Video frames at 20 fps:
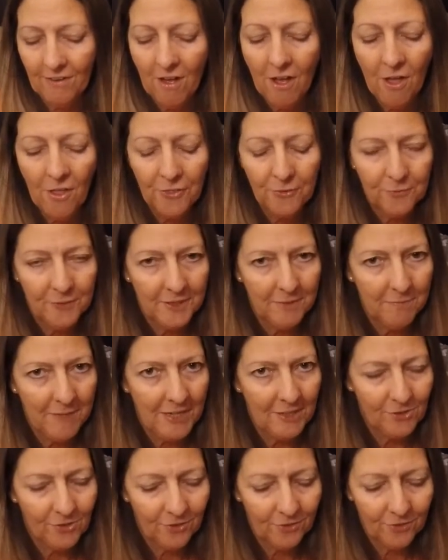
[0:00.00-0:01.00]
all three
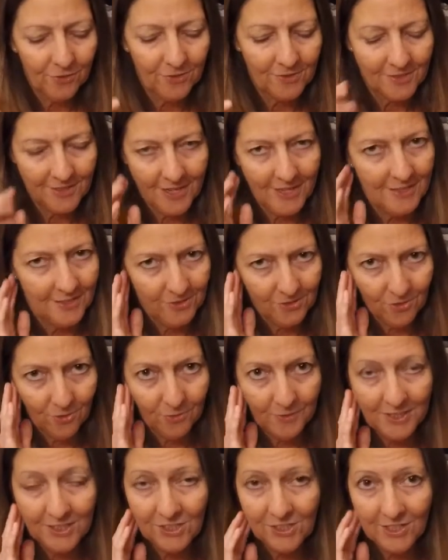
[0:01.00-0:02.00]
major cruise lines,
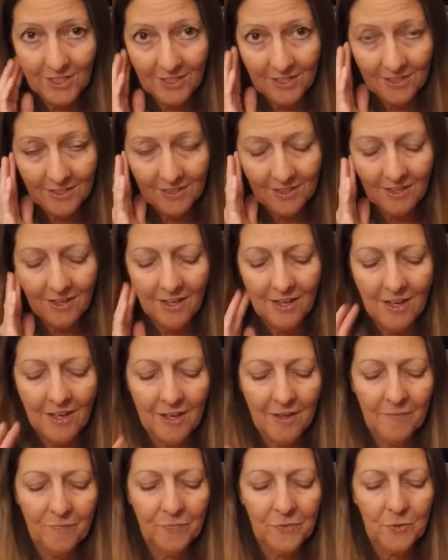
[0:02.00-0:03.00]
Norwegian,
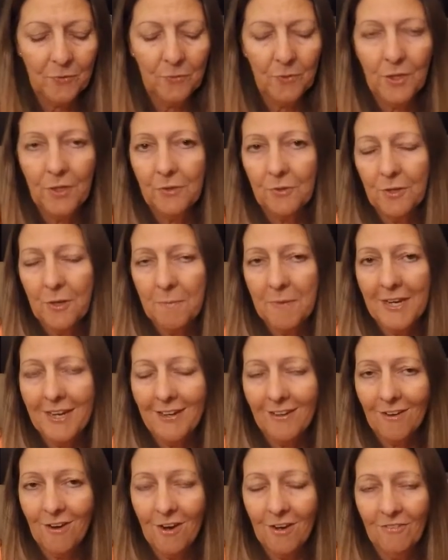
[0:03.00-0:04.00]
Royal Caribbean,
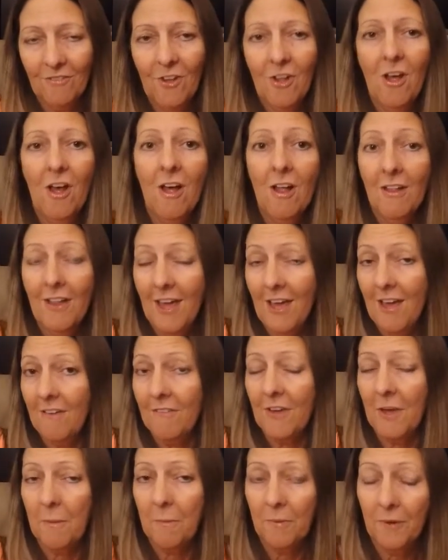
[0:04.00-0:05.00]
and Carnival, all have
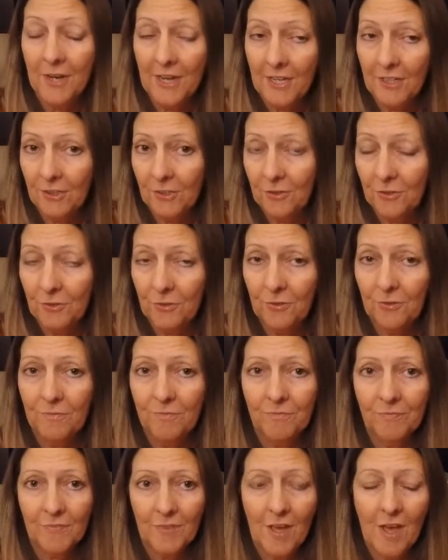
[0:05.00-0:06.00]
a brand new,
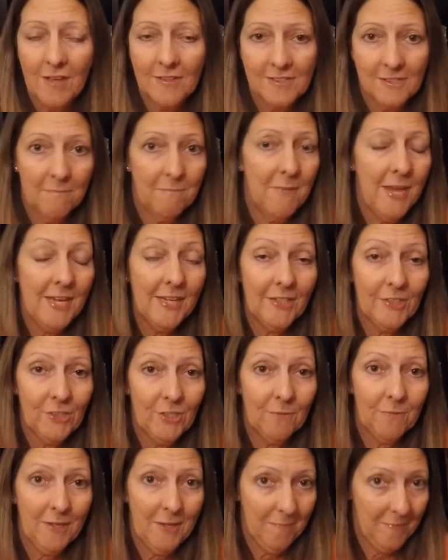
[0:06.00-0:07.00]
awesome mega
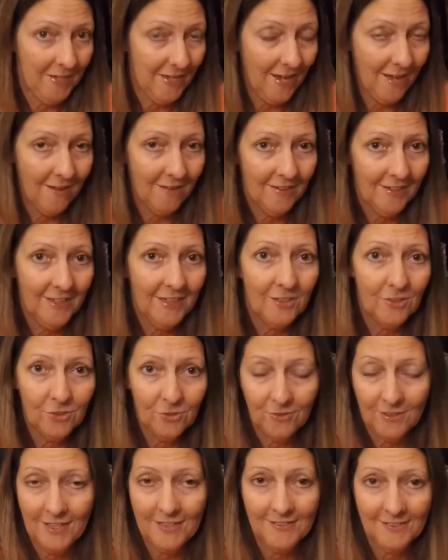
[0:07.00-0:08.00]
ship coming out in
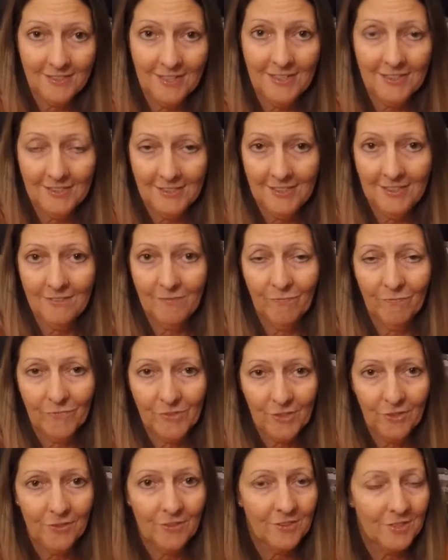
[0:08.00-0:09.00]
2018.
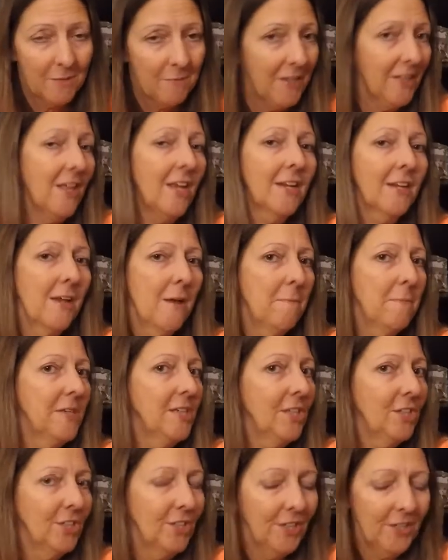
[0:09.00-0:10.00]
So there's going to be a lot of
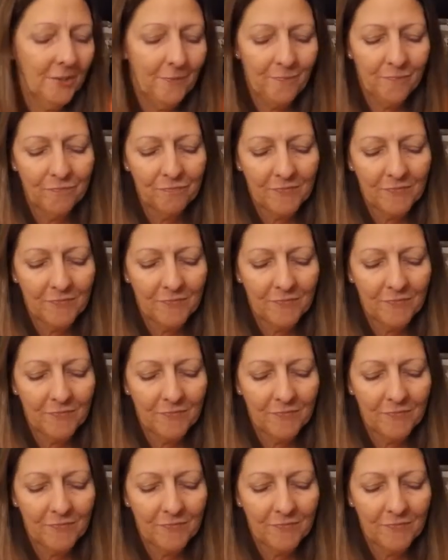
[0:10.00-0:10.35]
competition there.